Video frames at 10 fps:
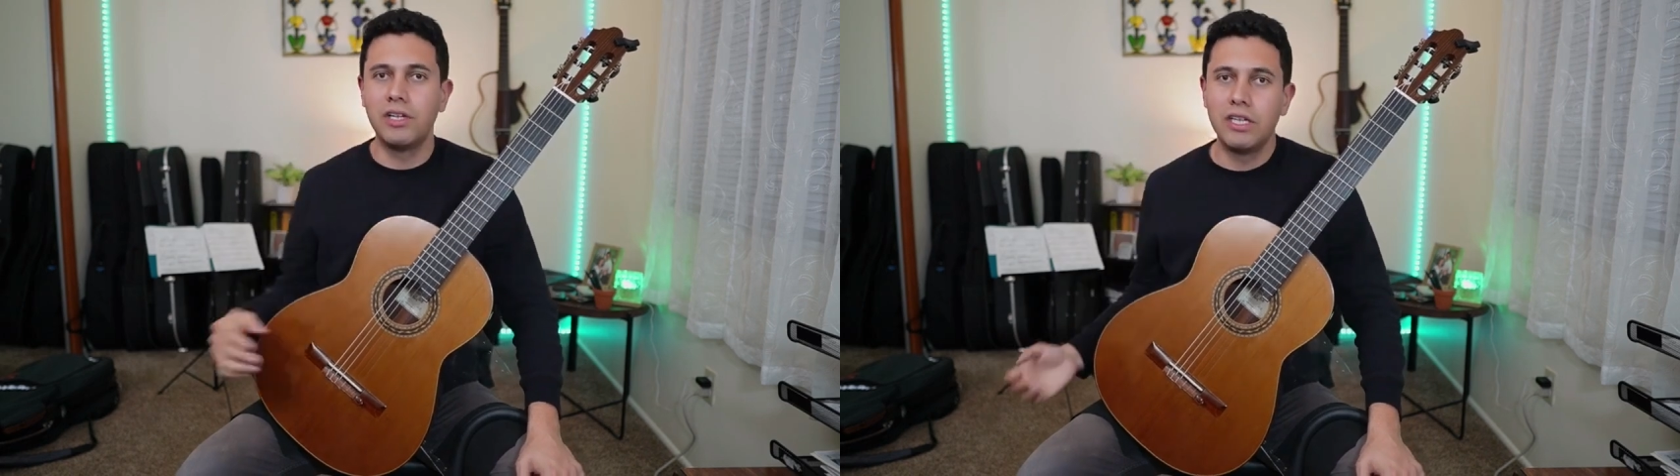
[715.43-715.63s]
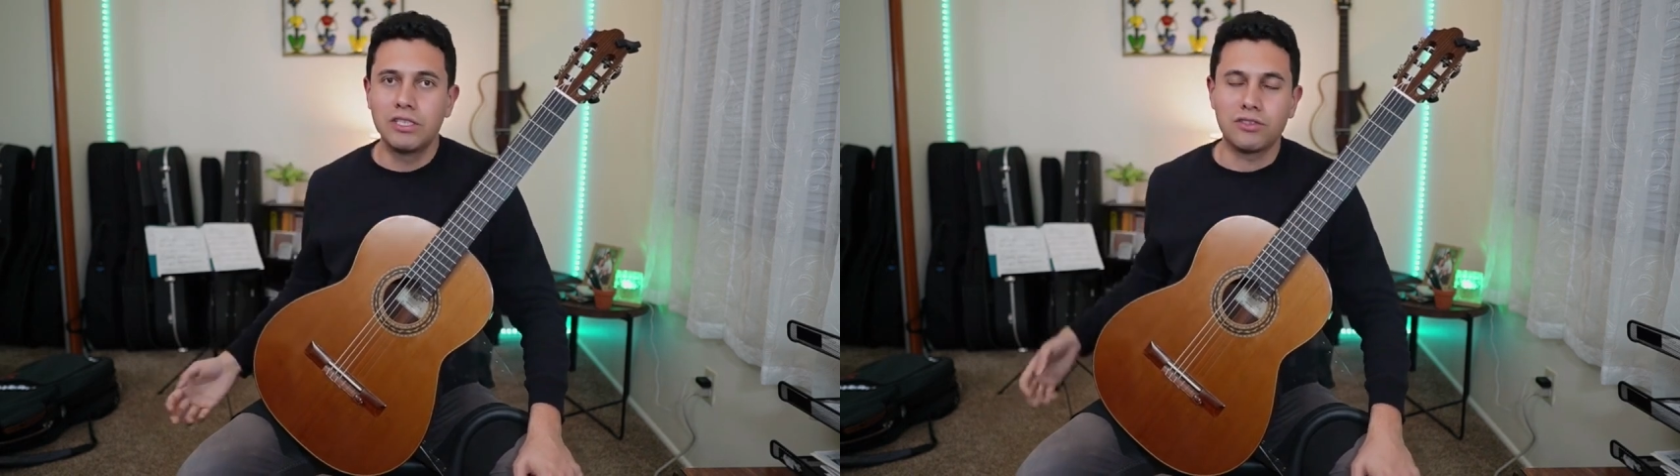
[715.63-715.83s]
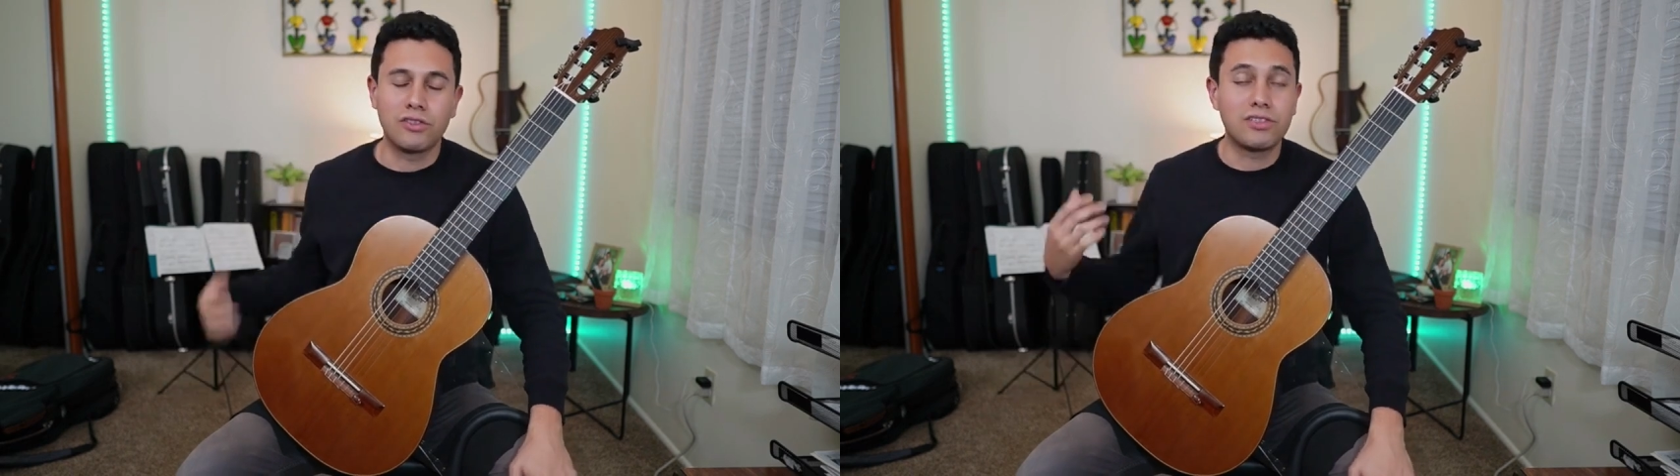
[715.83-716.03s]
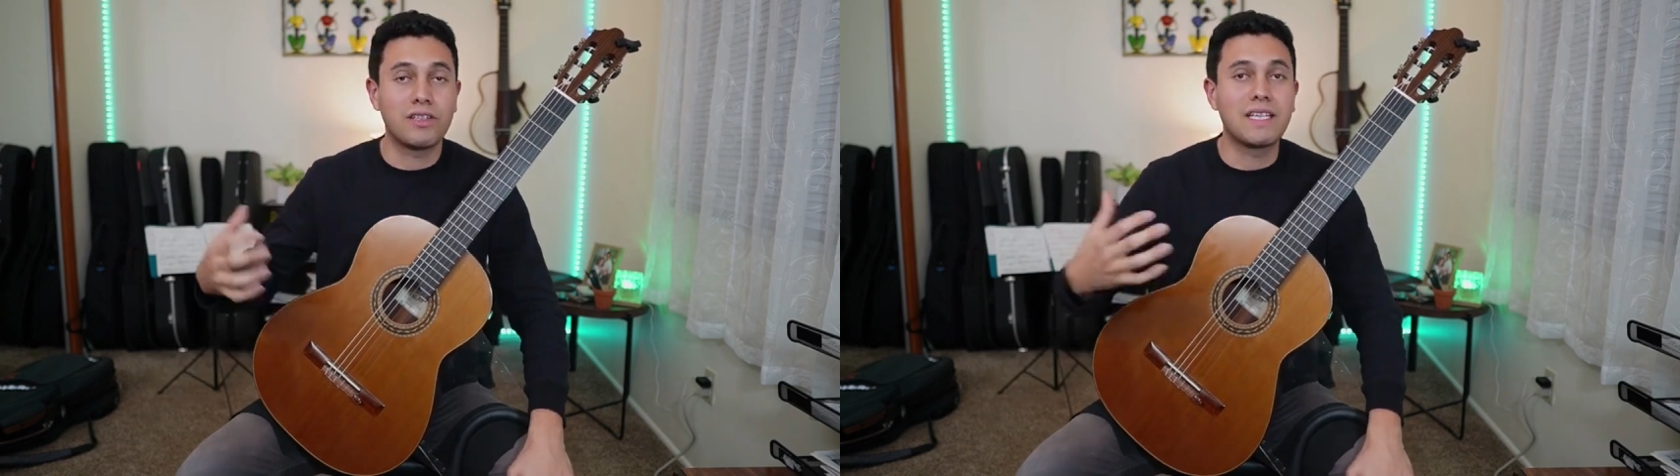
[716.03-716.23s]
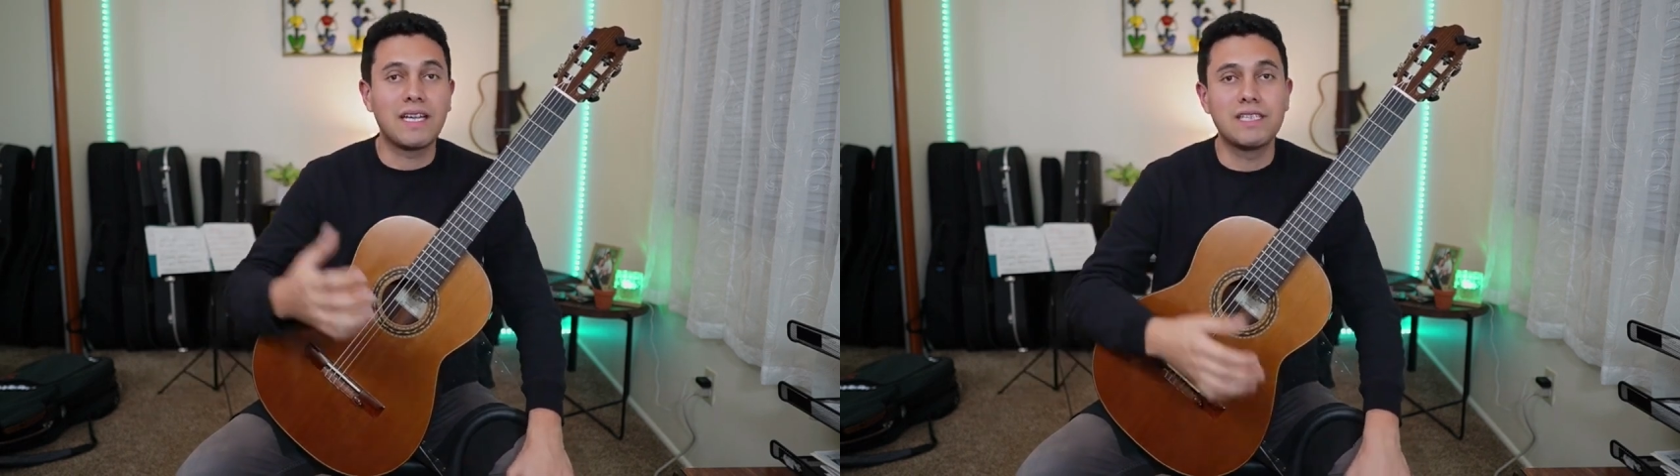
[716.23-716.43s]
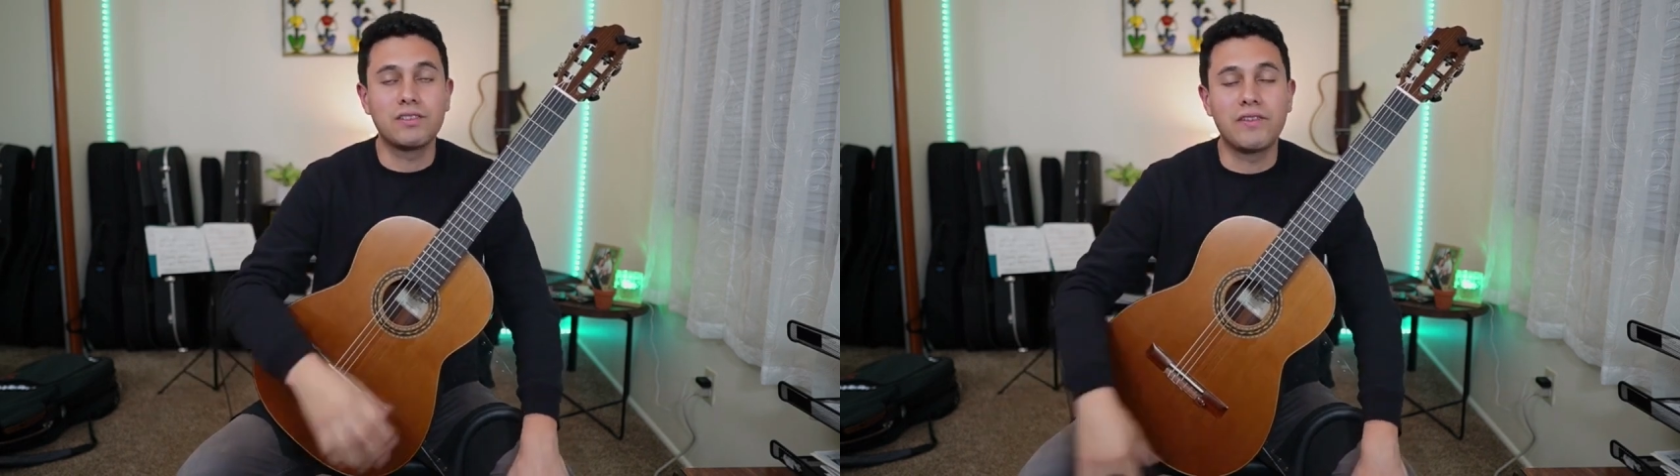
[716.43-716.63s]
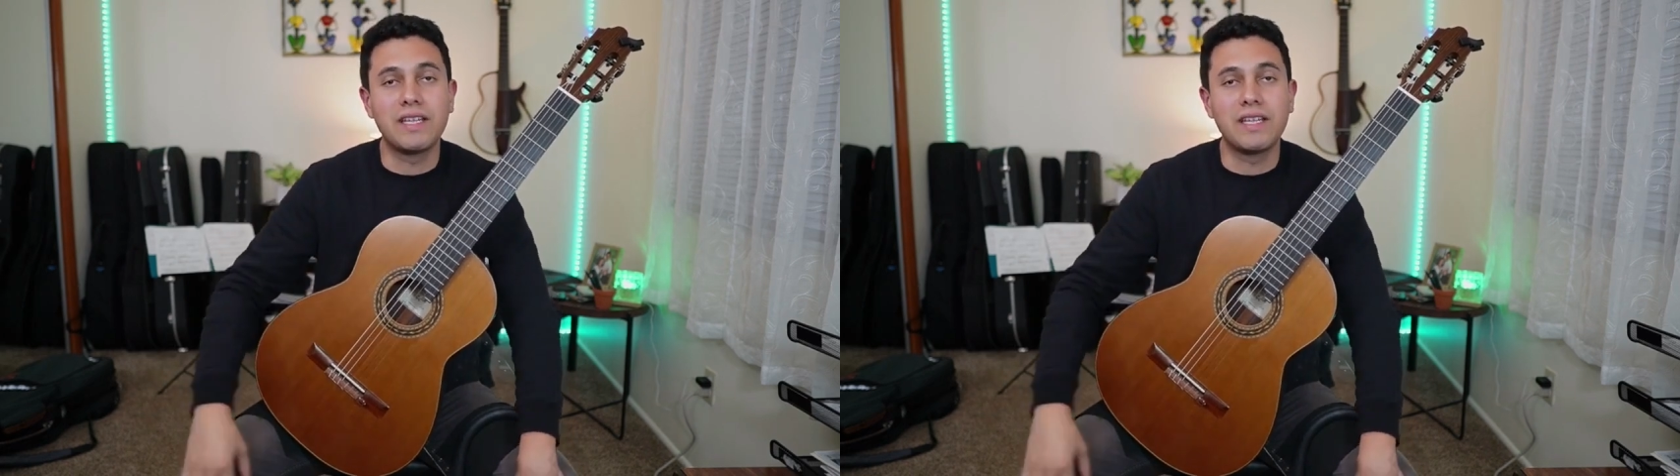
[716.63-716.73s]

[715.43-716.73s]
So those are the kinds of things